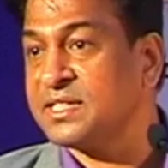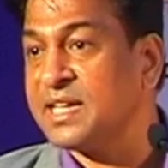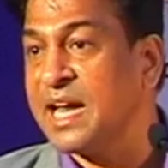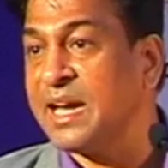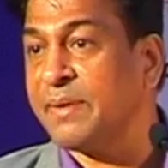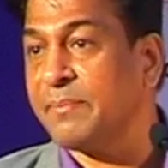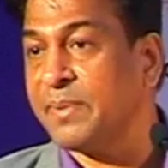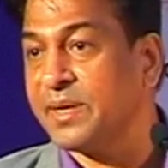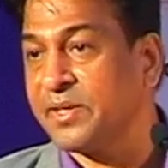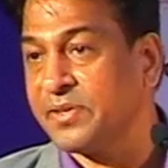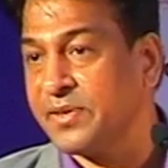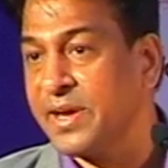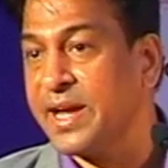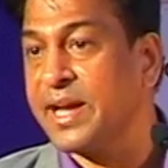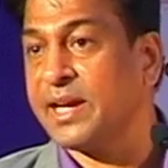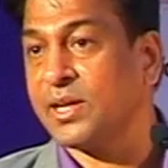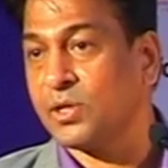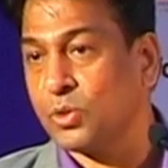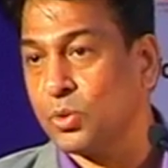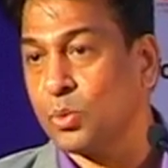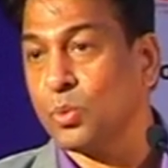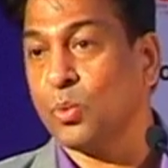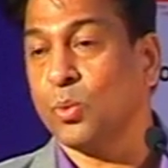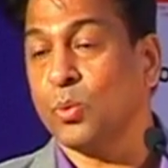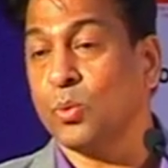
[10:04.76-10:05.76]
Sandbet
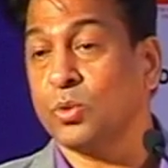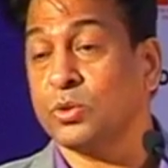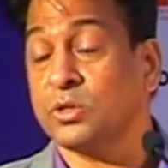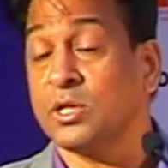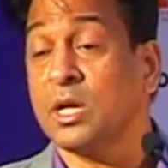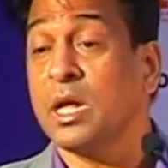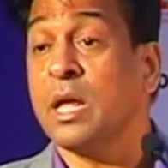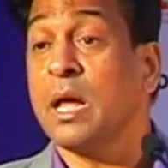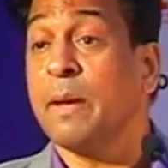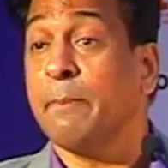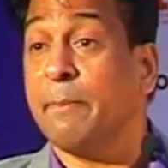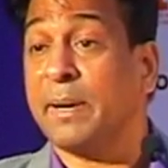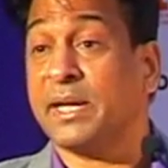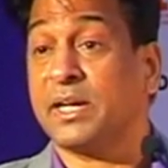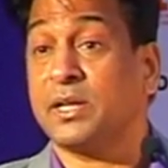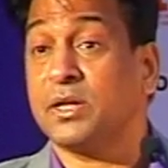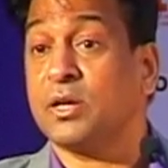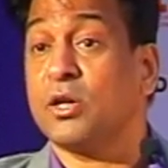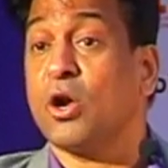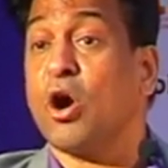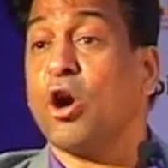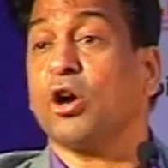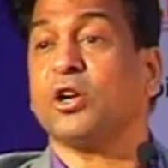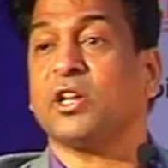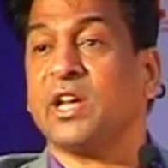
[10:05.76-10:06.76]
credit rules but
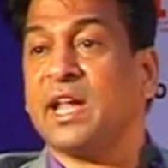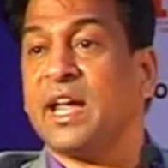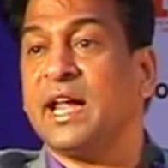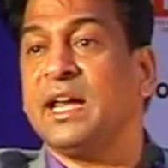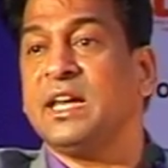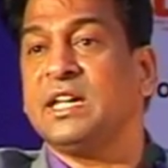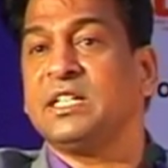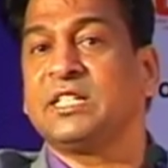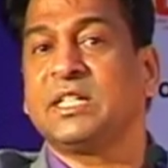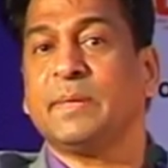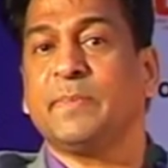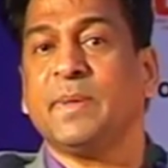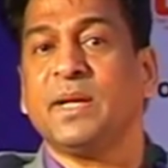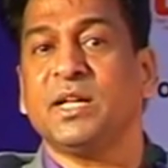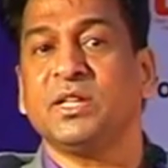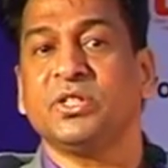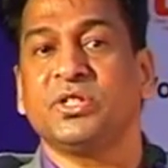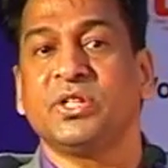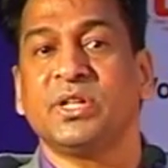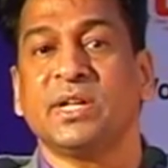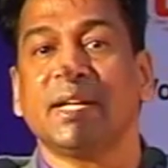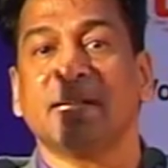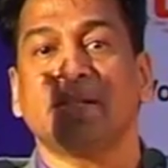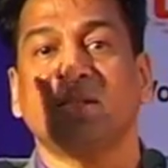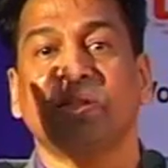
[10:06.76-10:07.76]
not eligible in
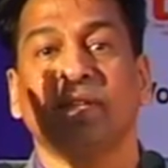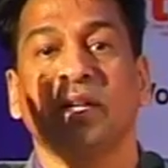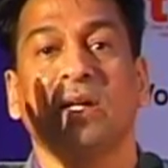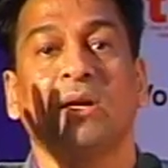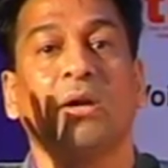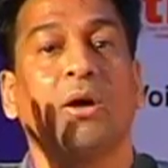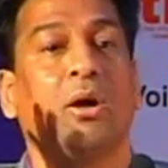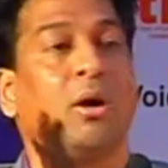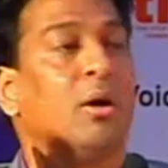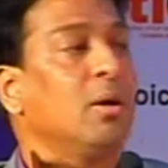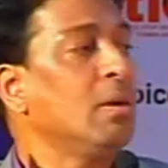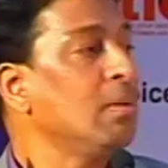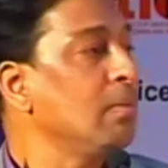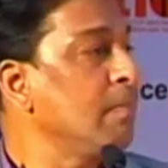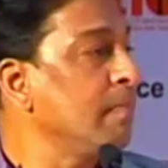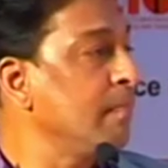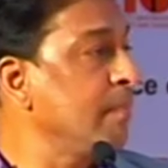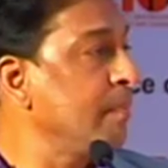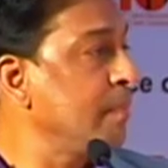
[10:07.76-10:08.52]
GST law.